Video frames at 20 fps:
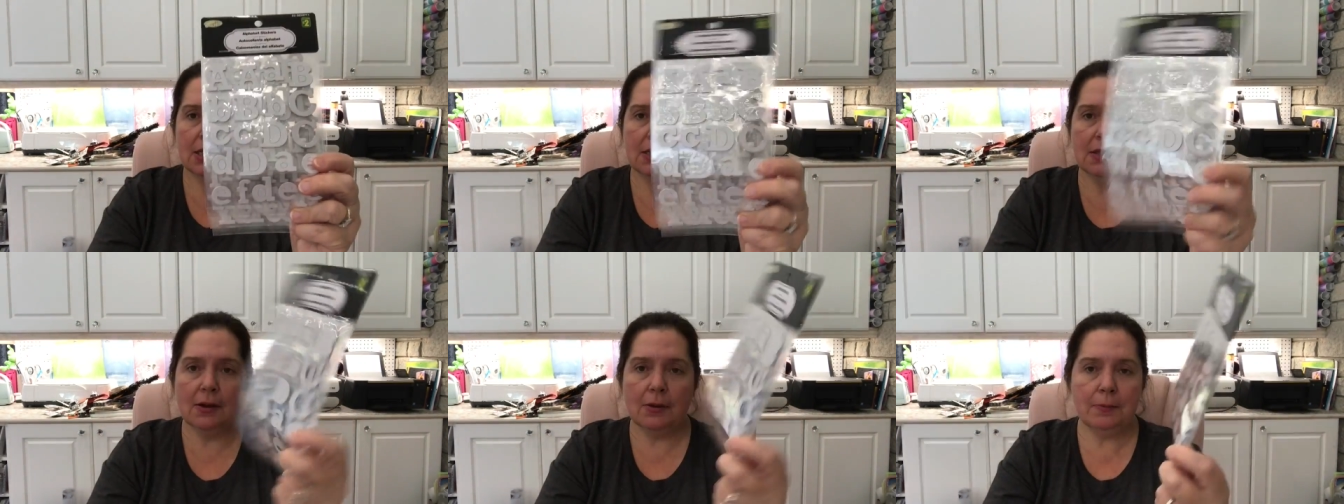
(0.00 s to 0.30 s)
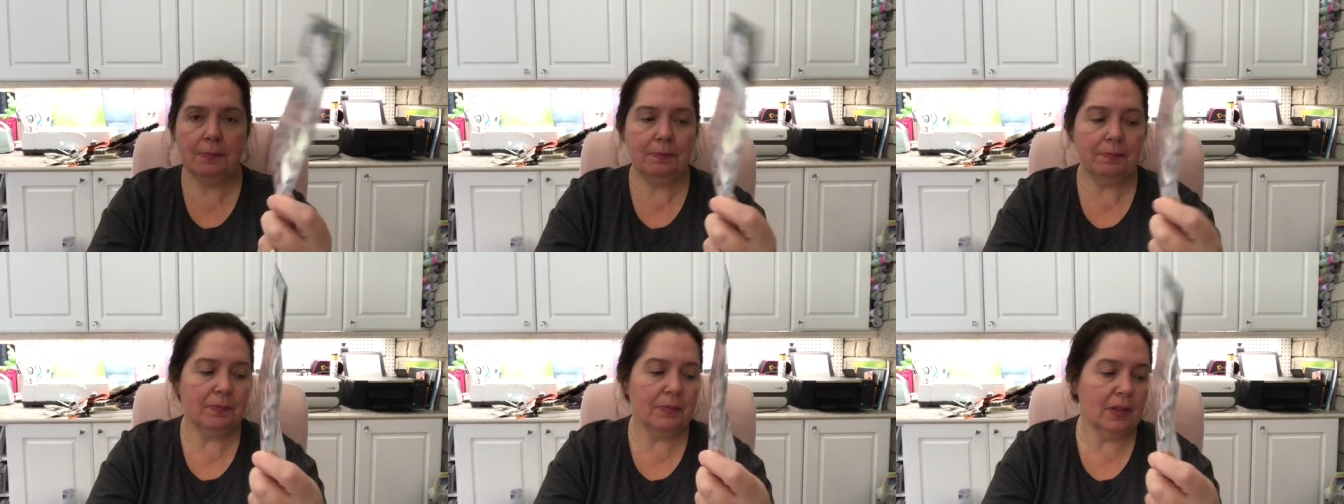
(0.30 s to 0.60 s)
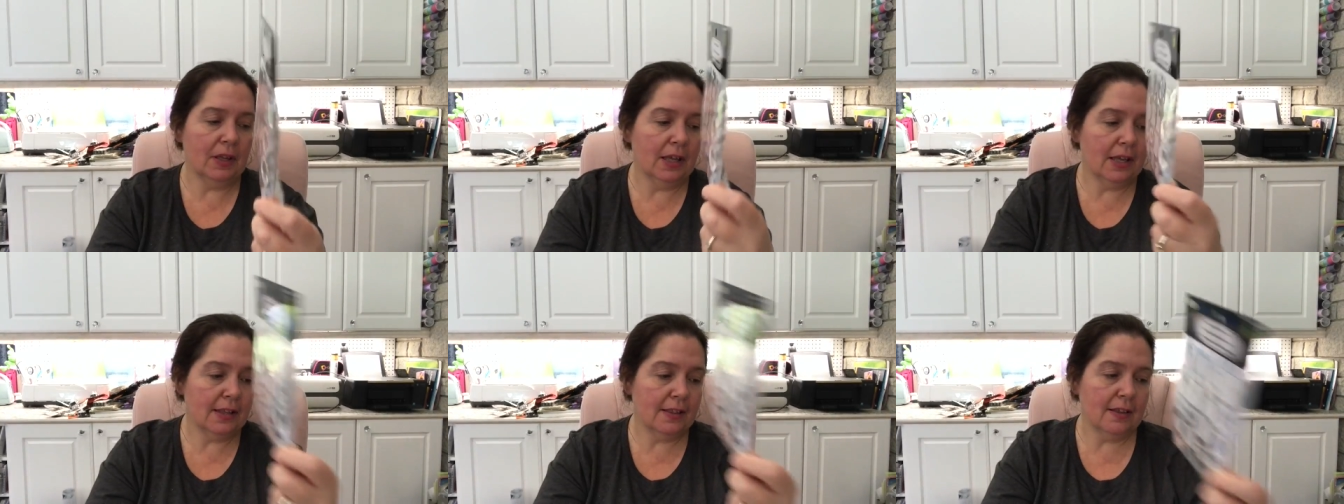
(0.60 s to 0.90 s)
So
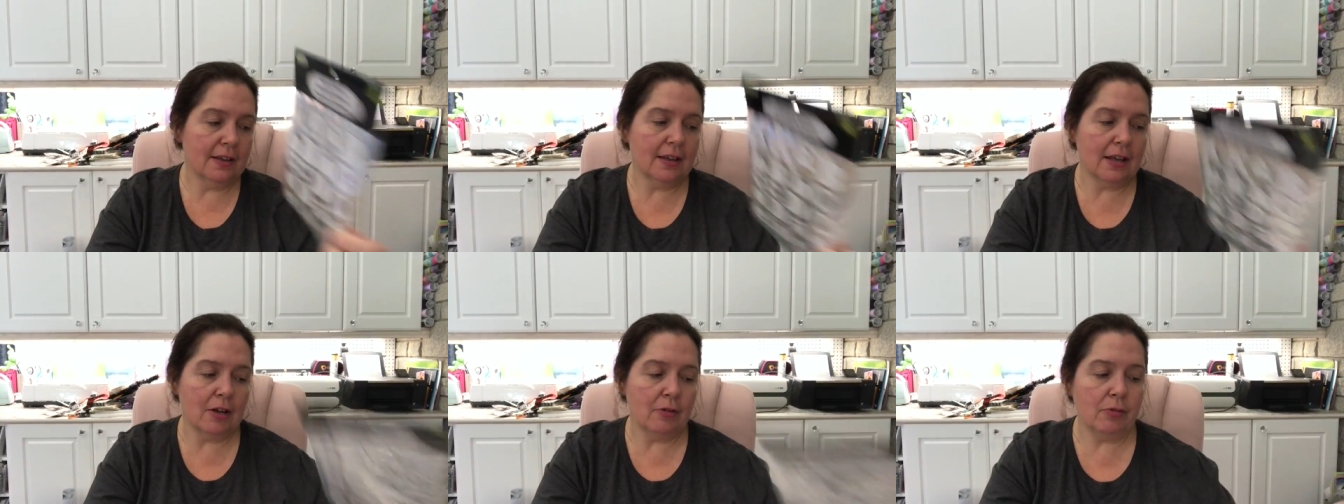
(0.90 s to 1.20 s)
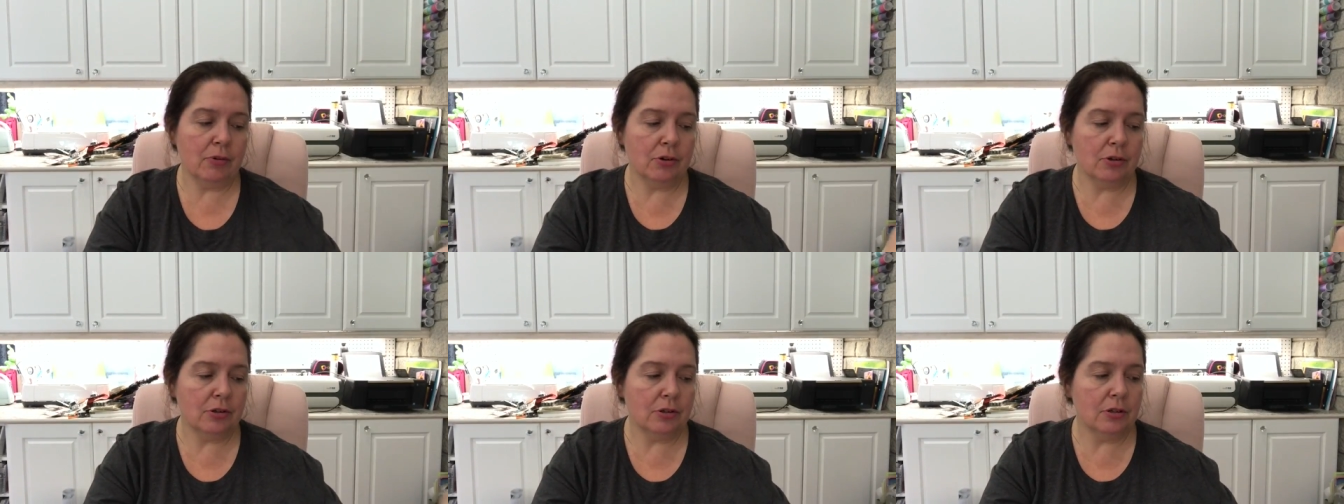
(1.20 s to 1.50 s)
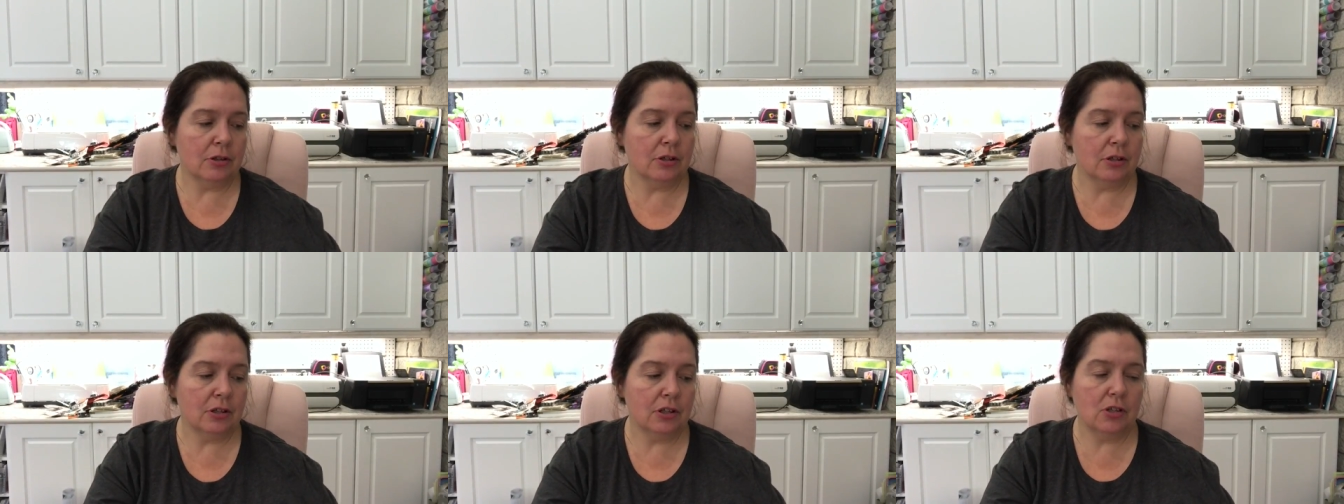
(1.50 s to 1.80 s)
I think I will
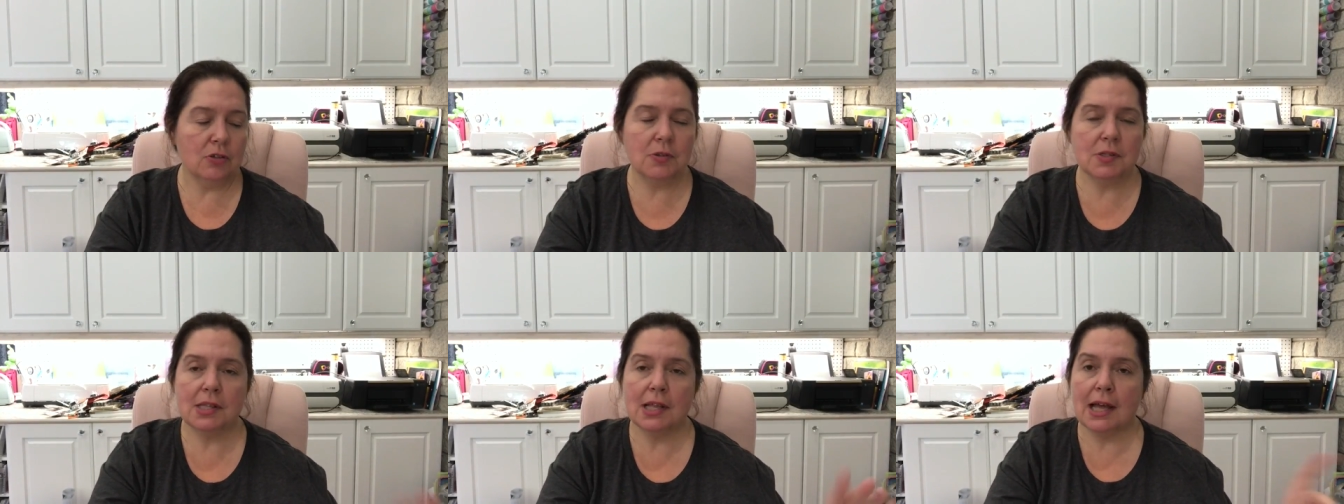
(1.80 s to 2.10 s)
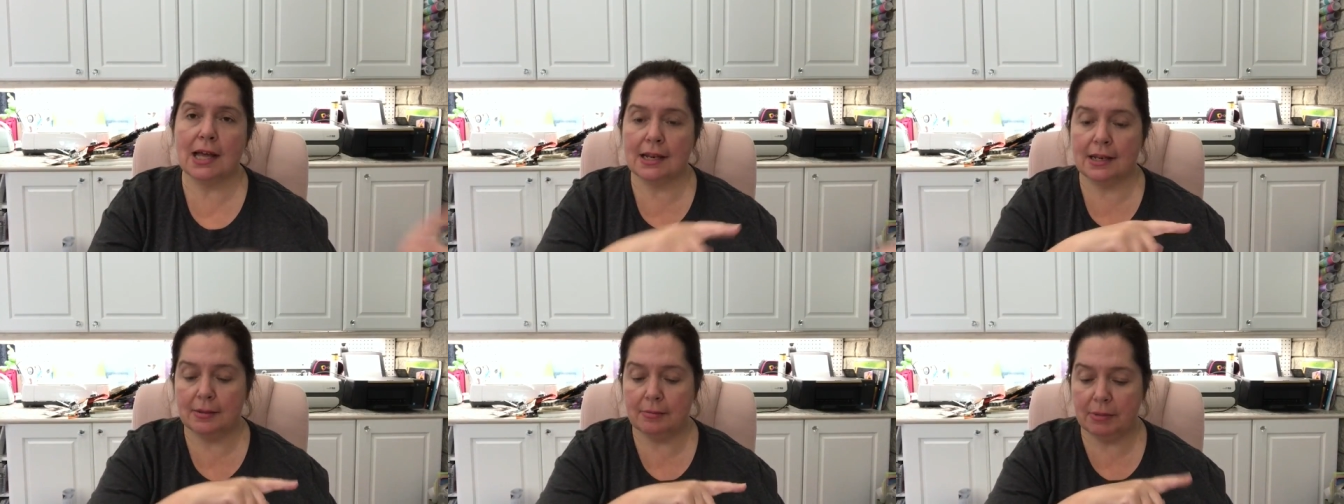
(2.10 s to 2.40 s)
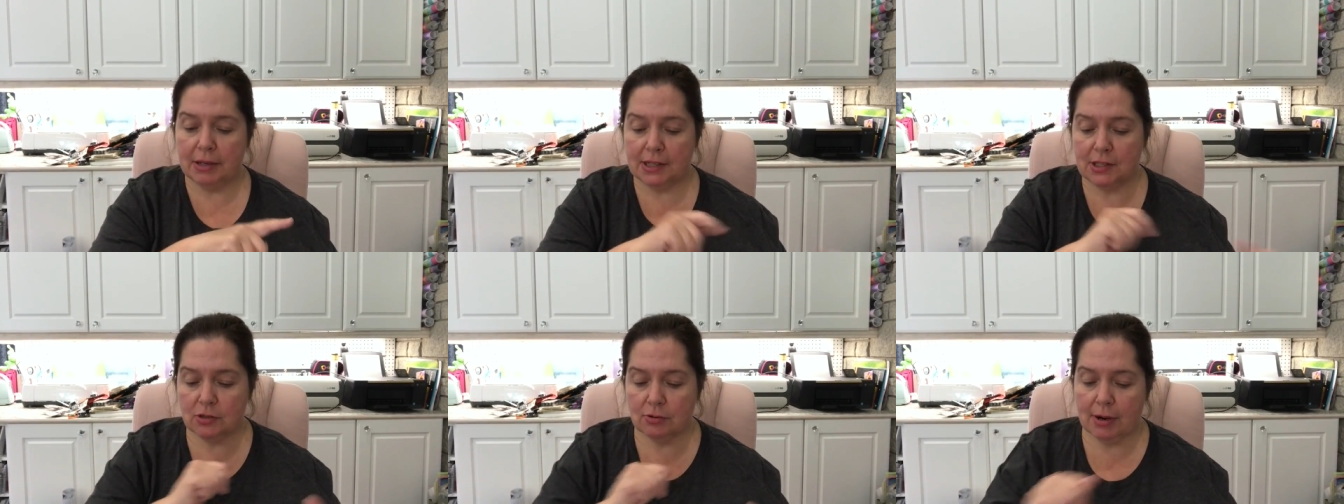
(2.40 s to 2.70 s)
use that in
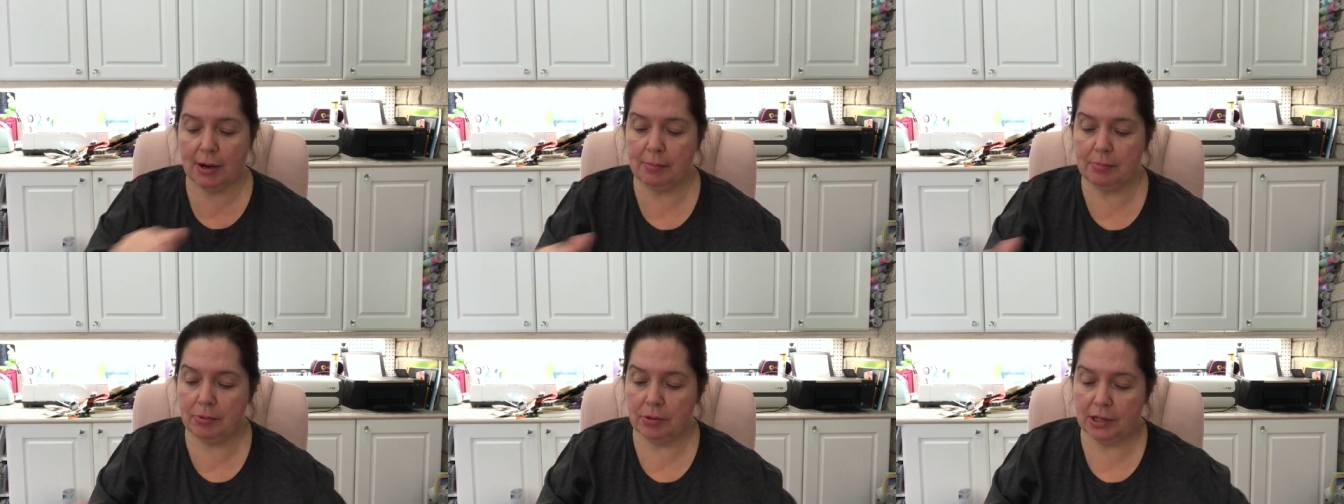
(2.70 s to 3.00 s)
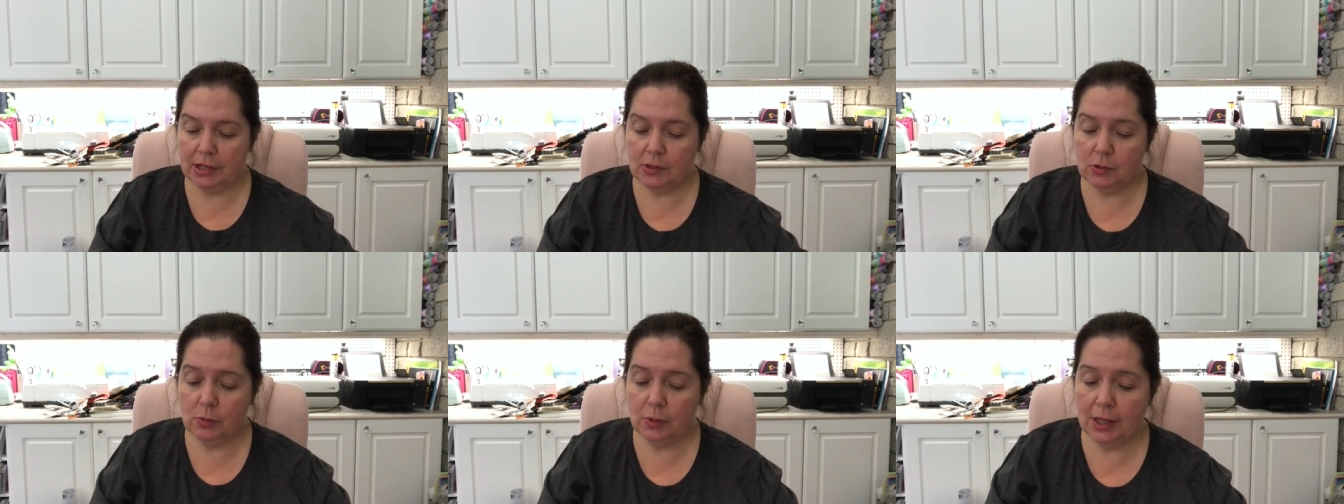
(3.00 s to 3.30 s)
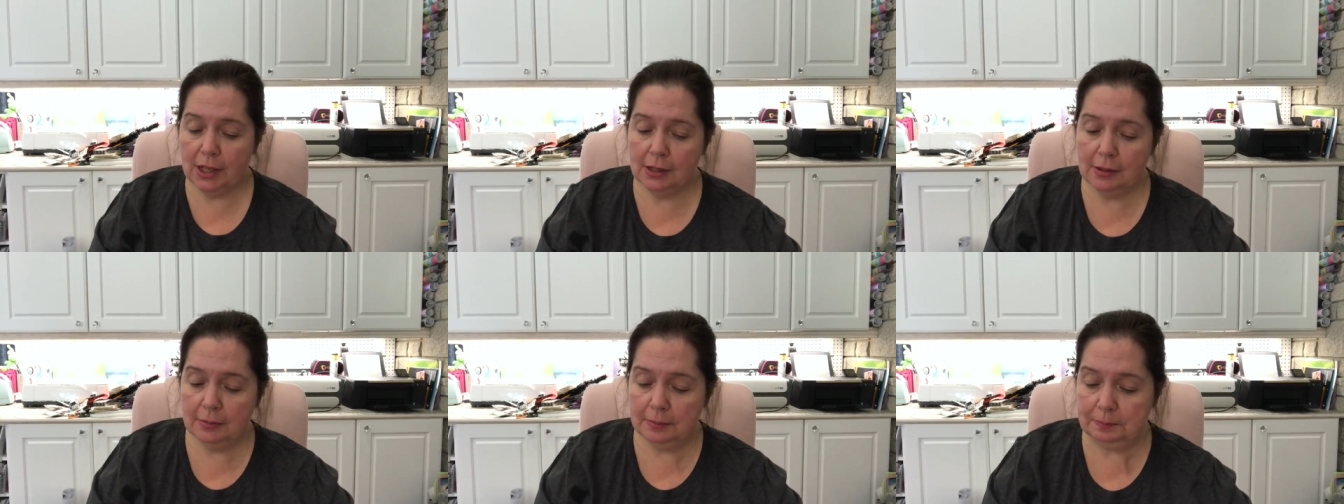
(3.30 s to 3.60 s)
my scrapbook as
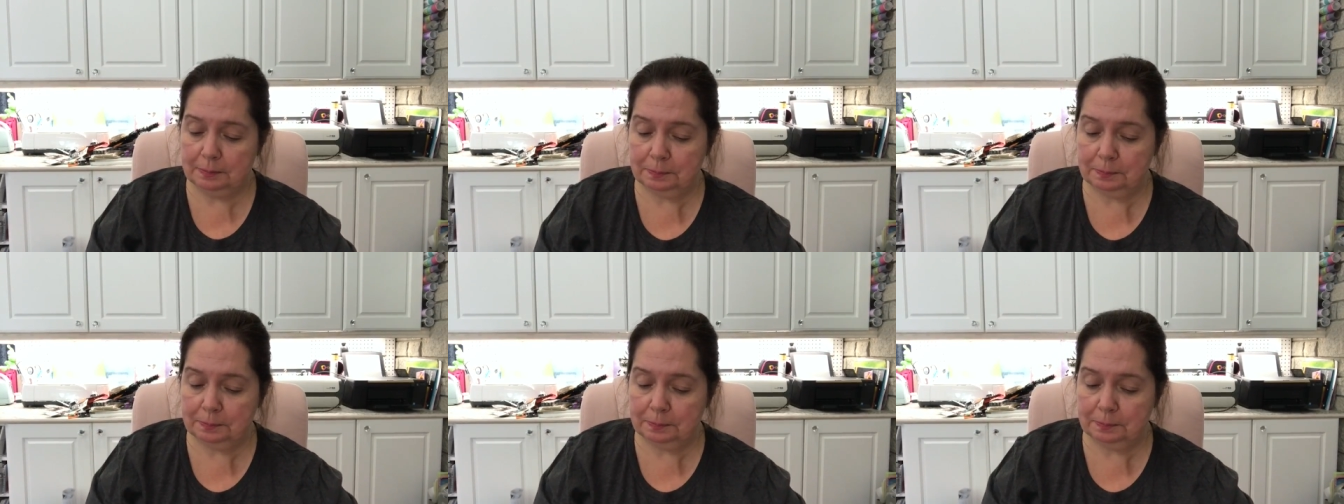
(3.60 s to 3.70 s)
well.